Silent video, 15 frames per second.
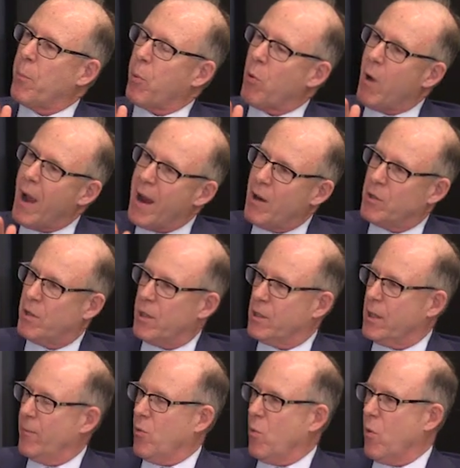prior to
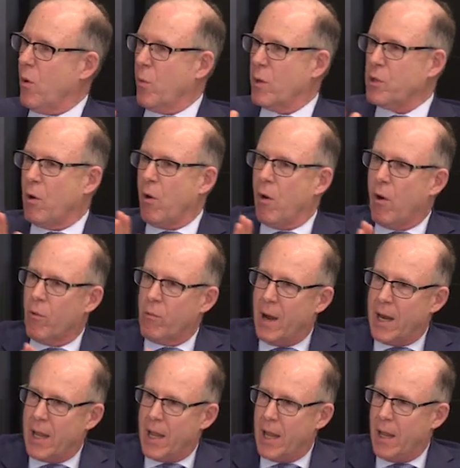the civil war, was
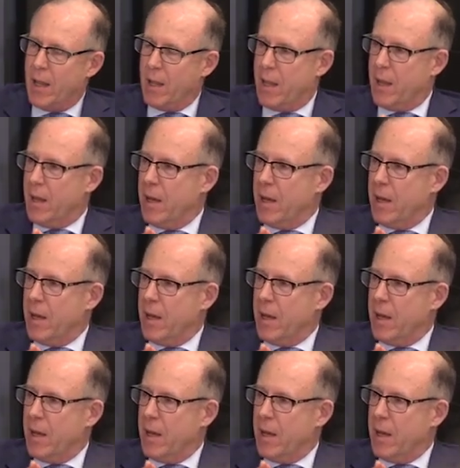already